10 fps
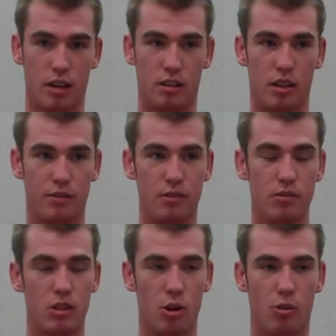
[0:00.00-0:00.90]
I love
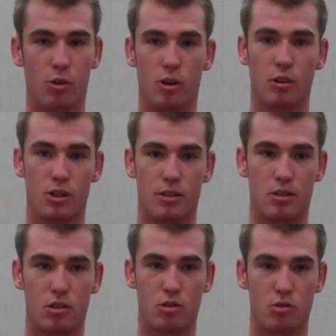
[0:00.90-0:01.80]
to go to rodeos.
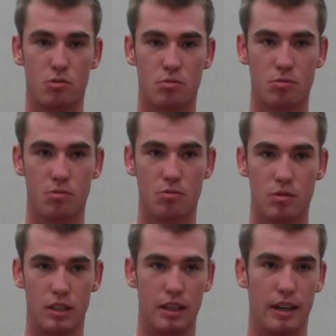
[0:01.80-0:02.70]
It's
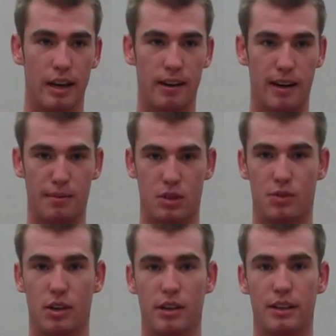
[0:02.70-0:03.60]
the
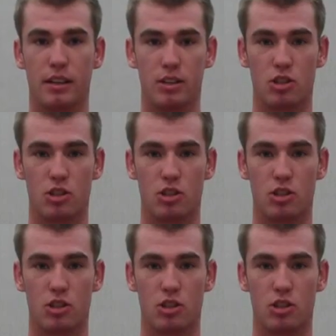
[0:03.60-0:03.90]
atmosphere in there.